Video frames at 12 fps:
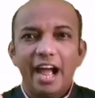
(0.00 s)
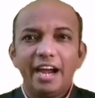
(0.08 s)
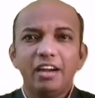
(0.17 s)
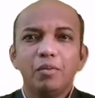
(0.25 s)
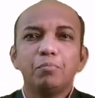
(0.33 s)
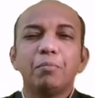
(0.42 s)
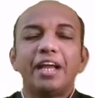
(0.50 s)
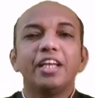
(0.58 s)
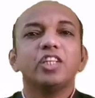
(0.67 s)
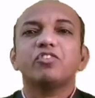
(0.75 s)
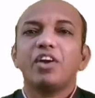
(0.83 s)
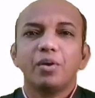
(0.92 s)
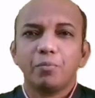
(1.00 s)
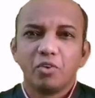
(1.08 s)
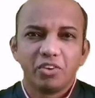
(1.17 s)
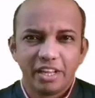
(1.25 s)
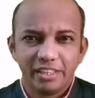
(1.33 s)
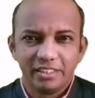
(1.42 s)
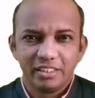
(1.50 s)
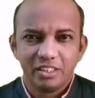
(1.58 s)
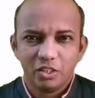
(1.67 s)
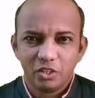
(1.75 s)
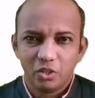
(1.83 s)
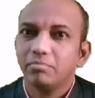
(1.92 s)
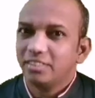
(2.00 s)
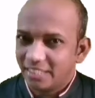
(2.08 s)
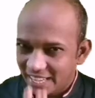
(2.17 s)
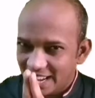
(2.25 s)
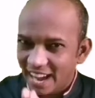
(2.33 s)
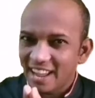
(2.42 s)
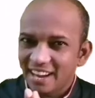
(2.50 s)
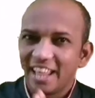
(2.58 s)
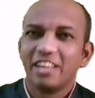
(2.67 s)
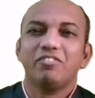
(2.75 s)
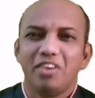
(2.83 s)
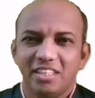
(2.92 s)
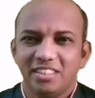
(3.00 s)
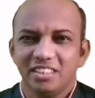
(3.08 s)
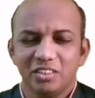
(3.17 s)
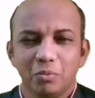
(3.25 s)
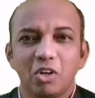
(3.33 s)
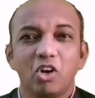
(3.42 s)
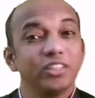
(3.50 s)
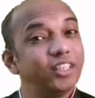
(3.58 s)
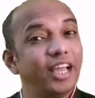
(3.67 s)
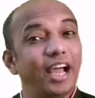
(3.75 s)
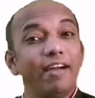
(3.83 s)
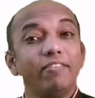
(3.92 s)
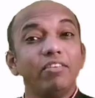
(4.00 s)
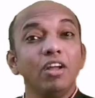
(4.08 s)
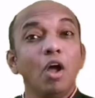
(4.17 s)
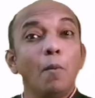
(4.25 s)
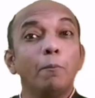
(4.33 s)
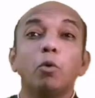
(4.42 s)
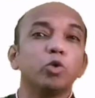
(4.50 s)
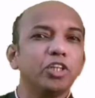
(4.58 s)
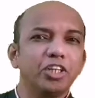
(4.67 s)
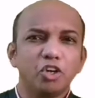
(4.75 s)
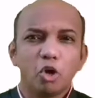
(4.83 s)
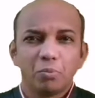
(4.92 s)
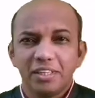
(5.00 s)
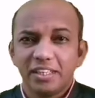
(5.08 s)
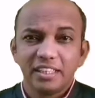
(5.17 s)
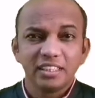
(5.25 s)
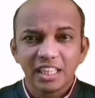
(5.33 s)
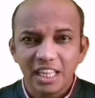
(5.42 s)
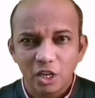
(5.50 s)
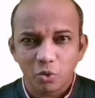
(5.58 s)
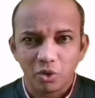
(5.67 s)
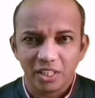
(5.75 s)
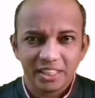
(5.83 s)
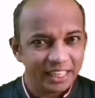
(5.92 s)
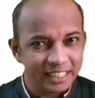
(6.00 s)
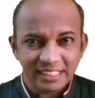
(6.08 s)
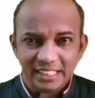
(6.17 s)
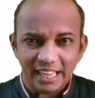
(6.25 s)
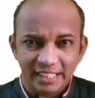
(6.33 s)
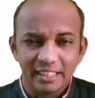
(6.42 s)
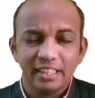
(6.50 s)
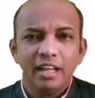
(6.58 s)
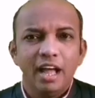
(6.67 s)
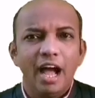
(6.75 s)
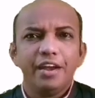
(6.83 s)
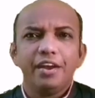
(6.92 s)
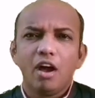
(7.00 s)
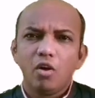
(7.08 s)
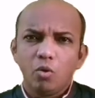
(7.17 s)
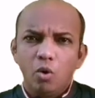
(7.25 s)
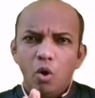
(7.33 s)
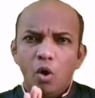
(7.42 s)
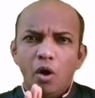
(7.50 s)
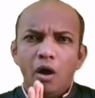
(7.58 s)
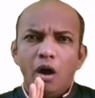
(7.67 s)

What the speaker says: and minus 5 upon 9. They are like fractions because they have both the denominators equal, that is 9. And now